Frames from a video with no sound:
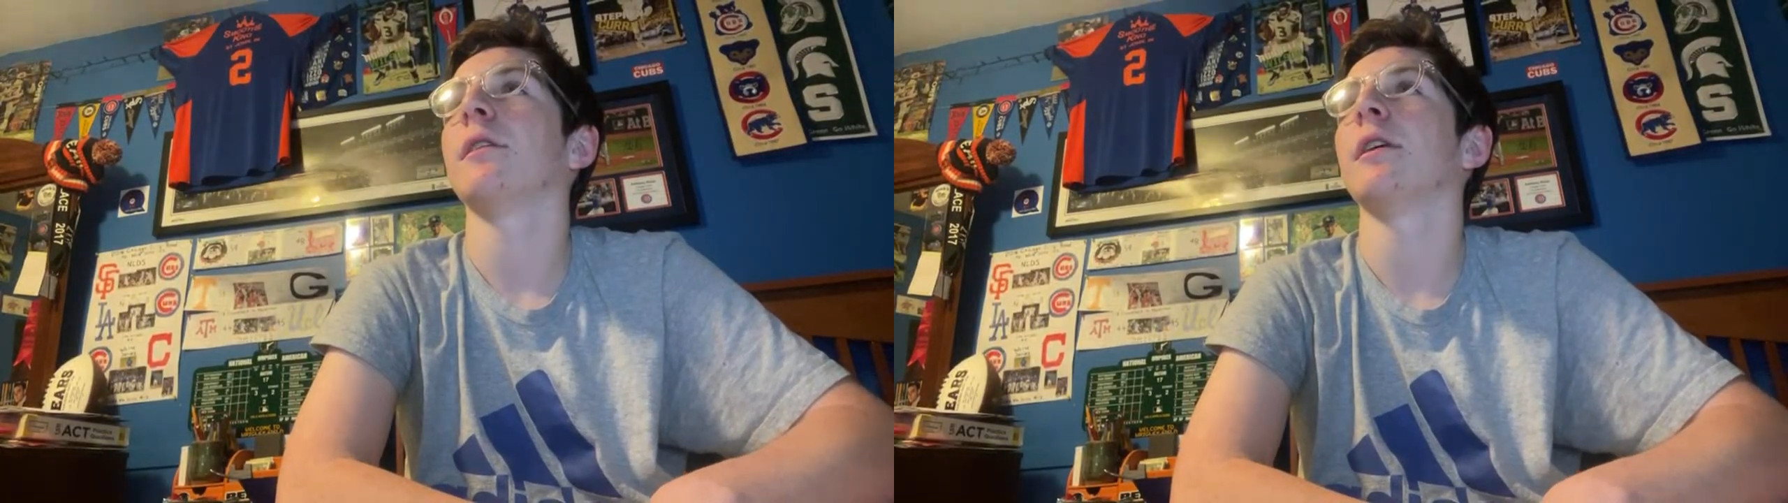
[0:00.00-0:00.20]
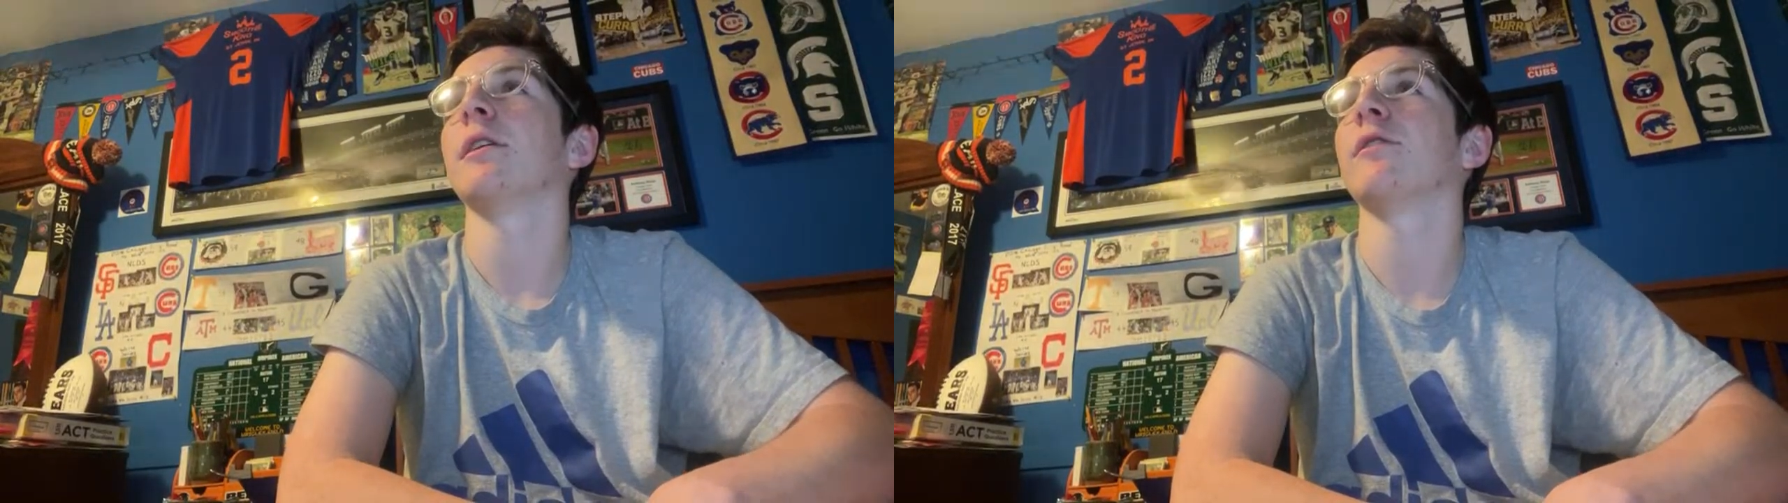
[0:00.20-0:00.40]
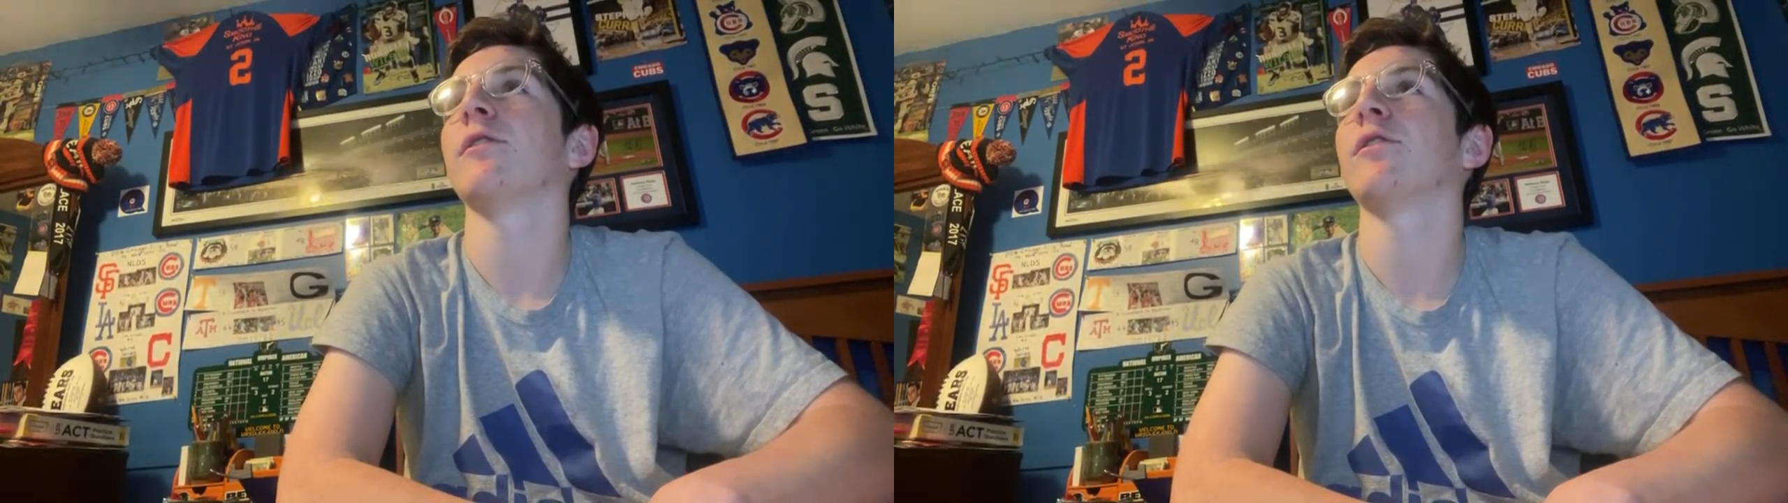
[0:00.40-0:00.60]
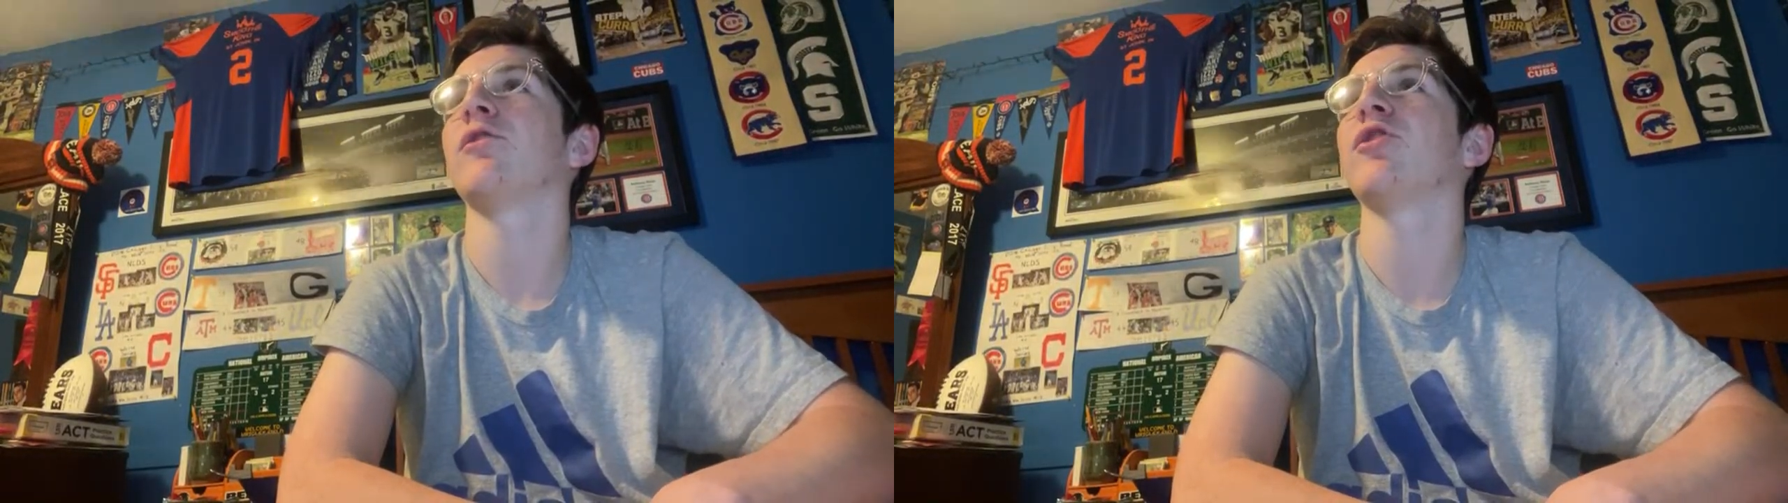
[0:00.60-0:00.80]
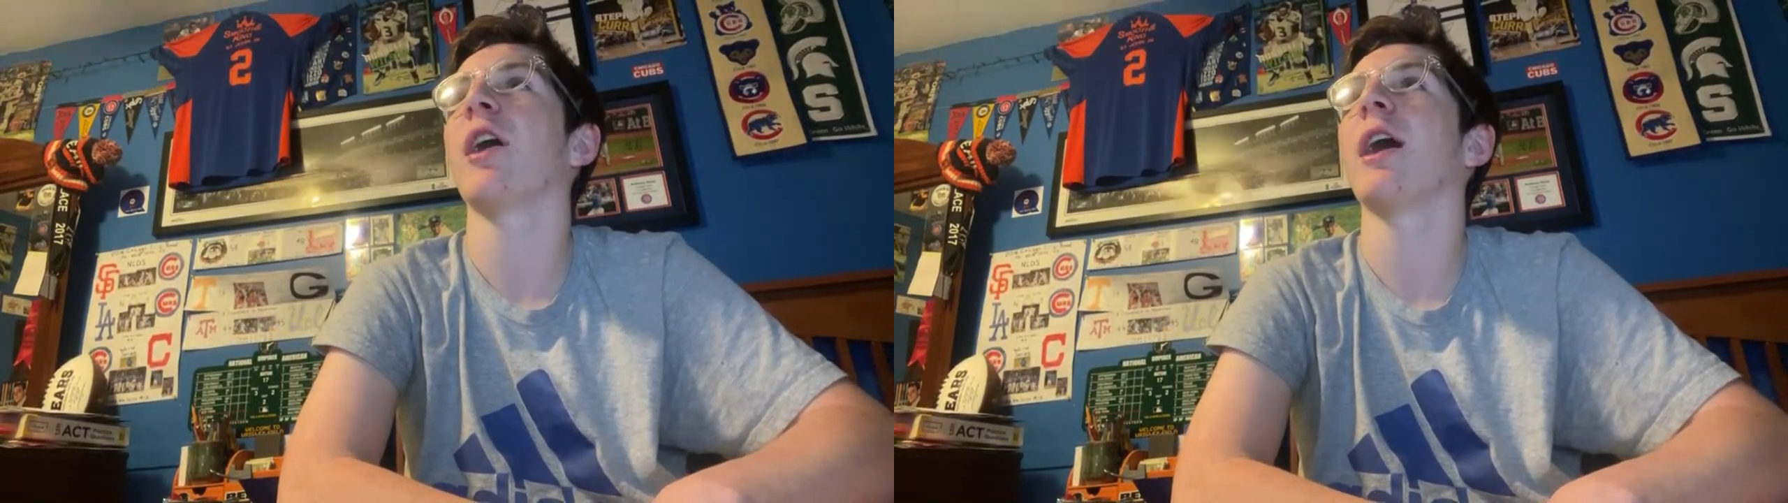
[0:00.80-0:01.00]
Here's
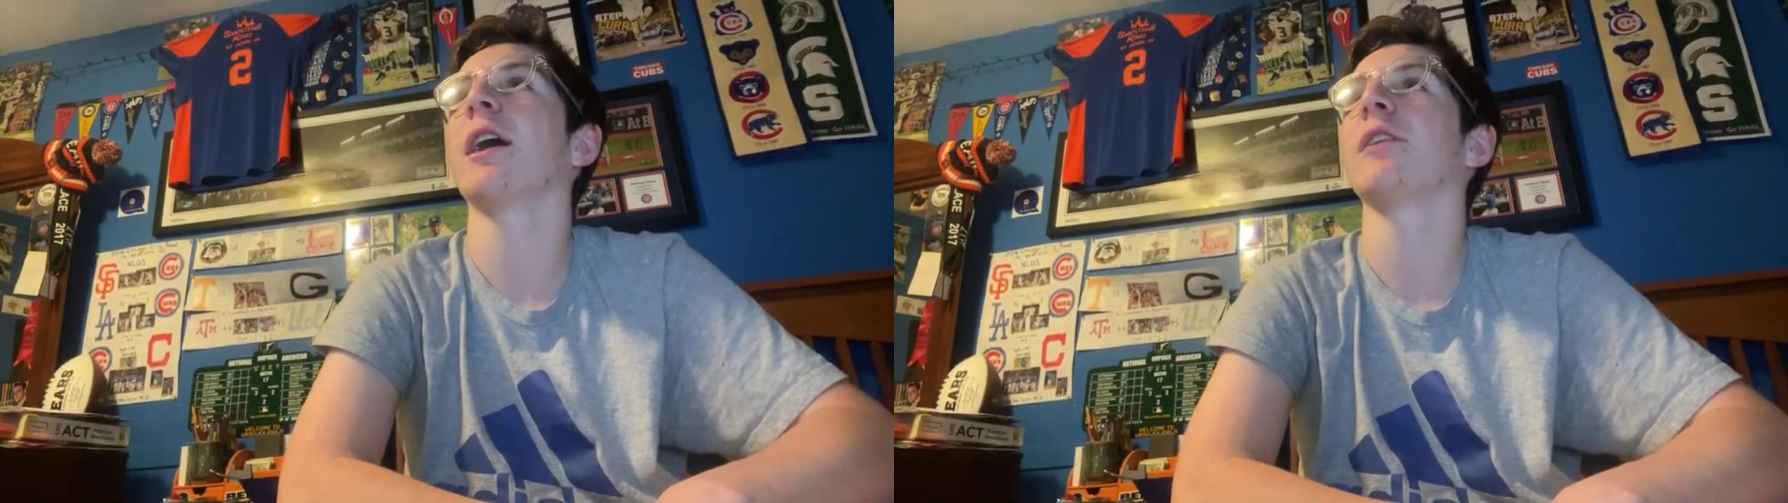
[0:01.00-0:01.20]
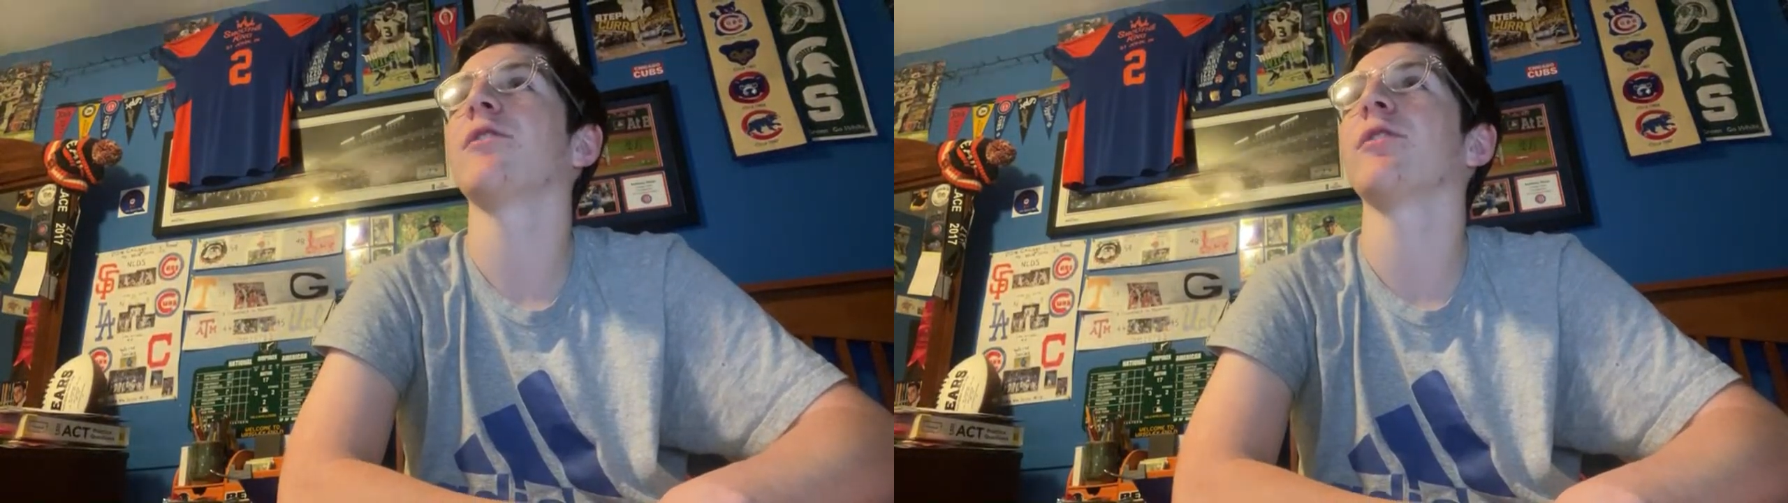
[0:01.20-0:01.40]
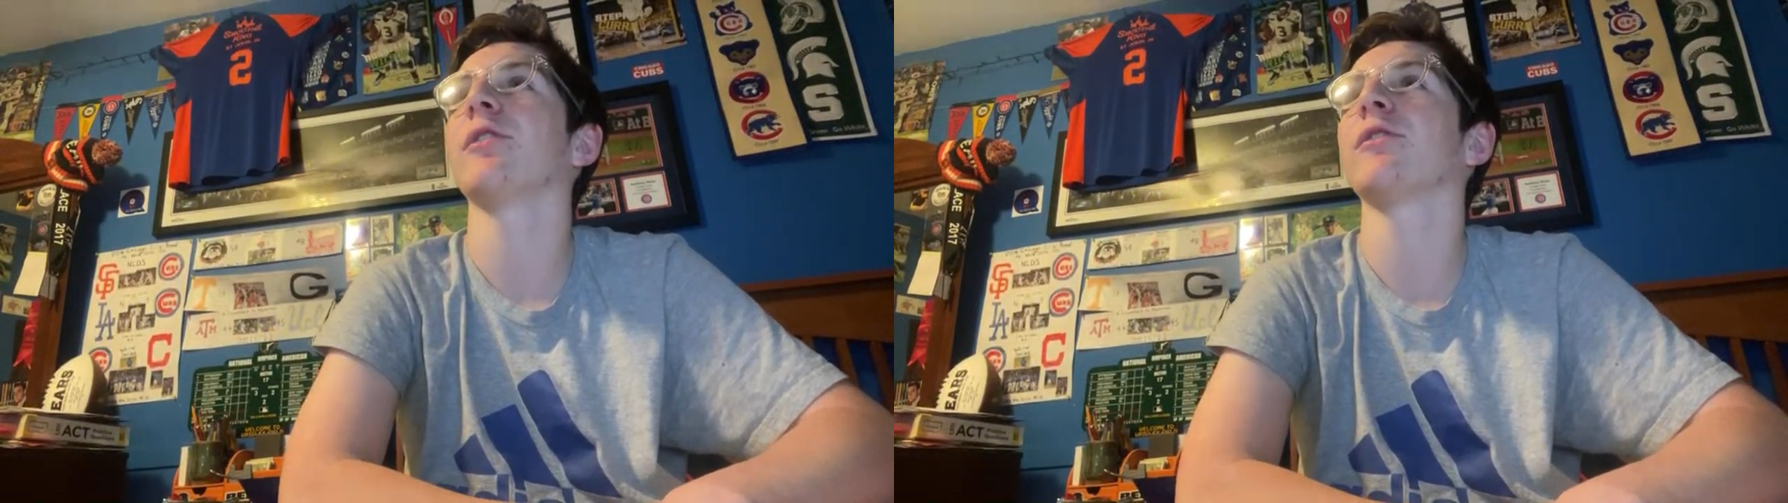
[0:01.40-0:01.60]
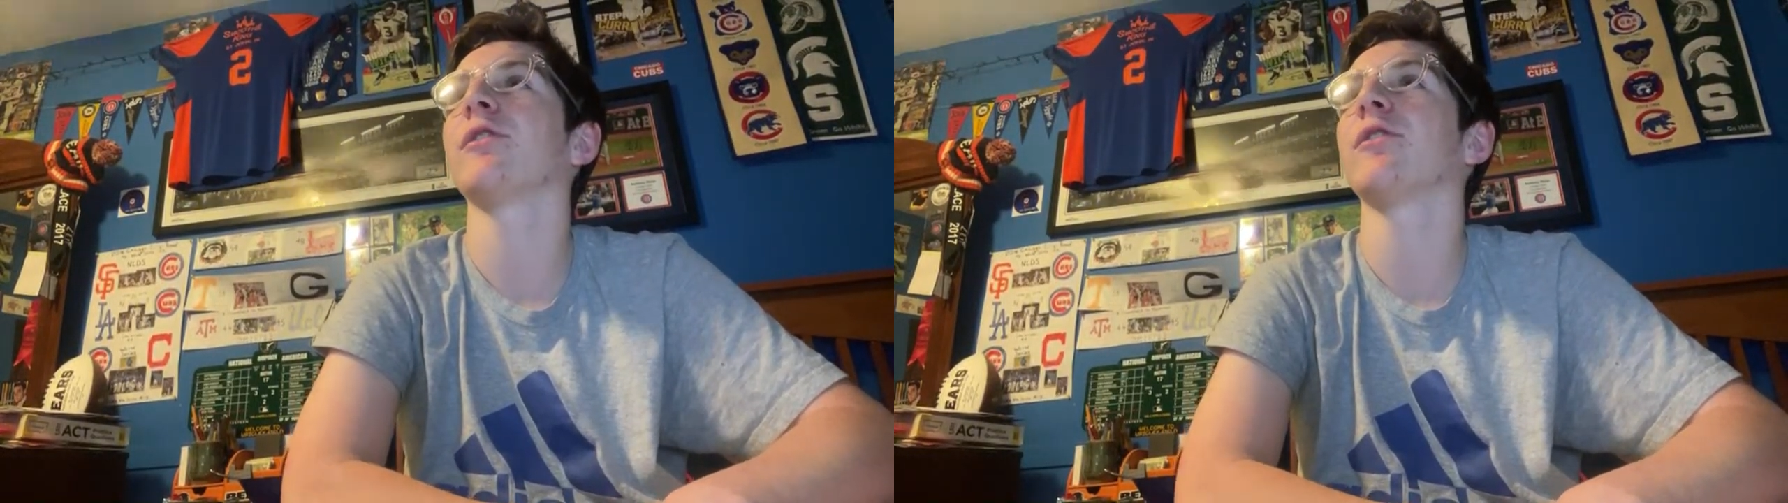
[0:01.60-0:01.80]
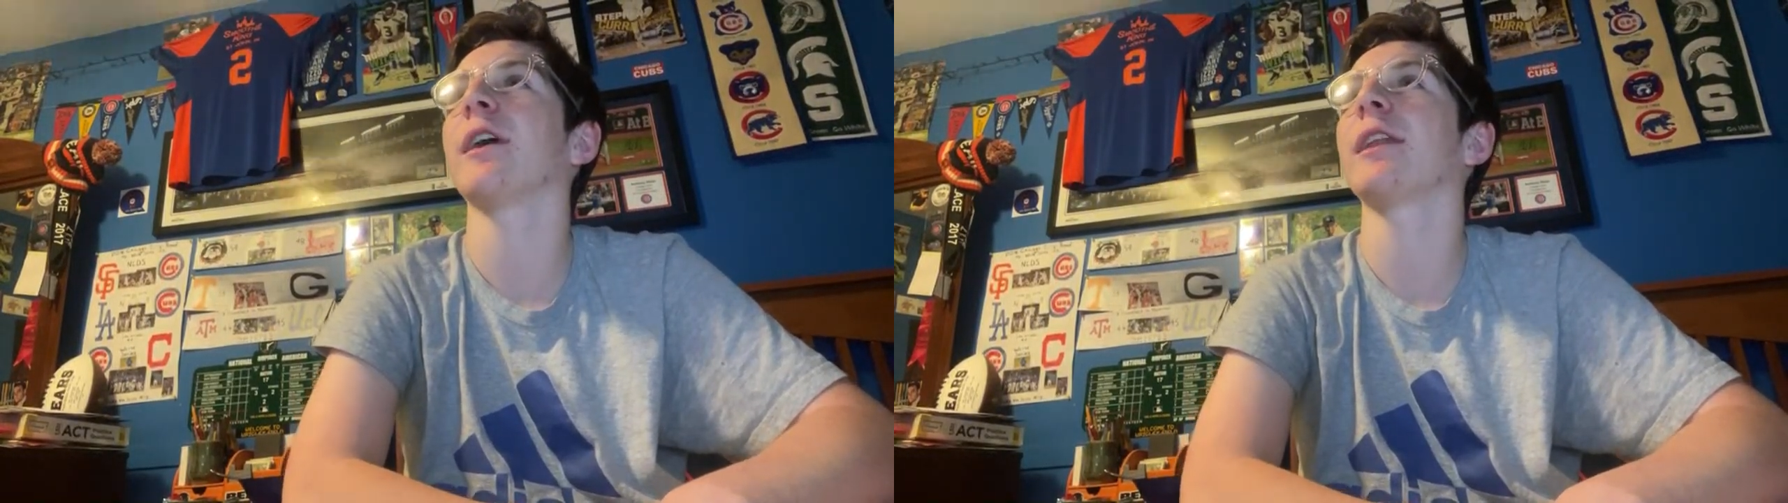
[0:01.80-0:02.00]
Jones. Looks
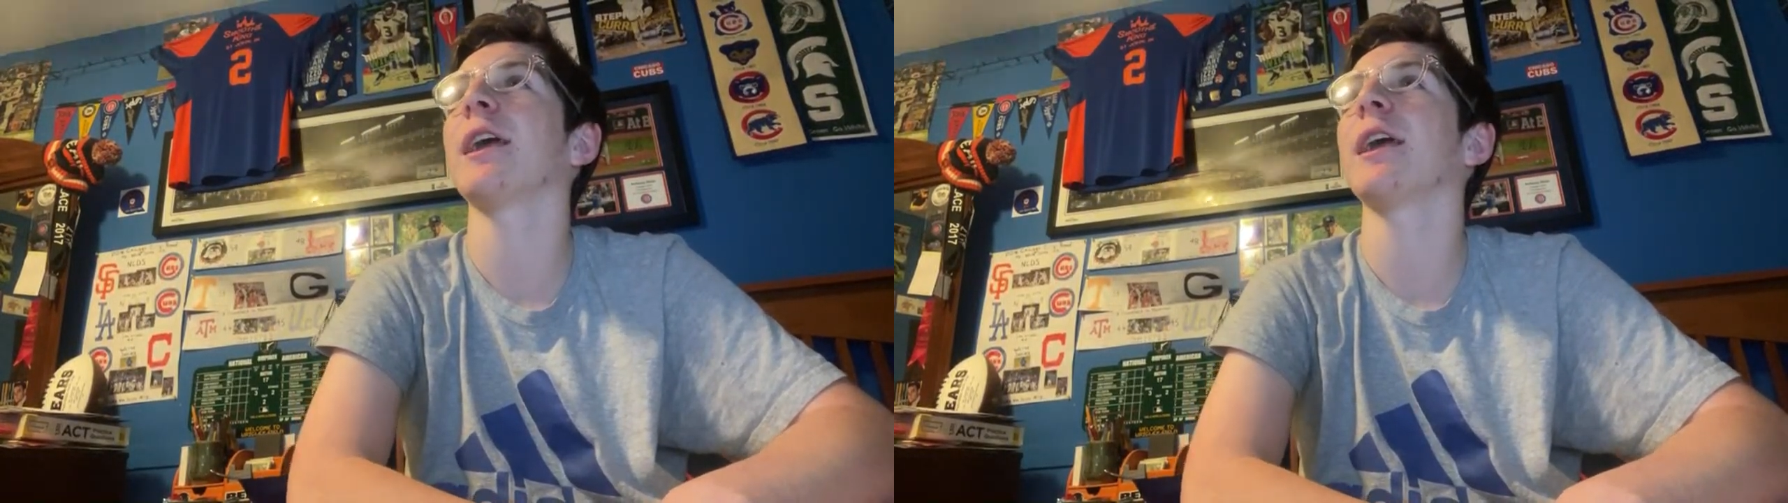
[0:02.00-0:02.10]
inside.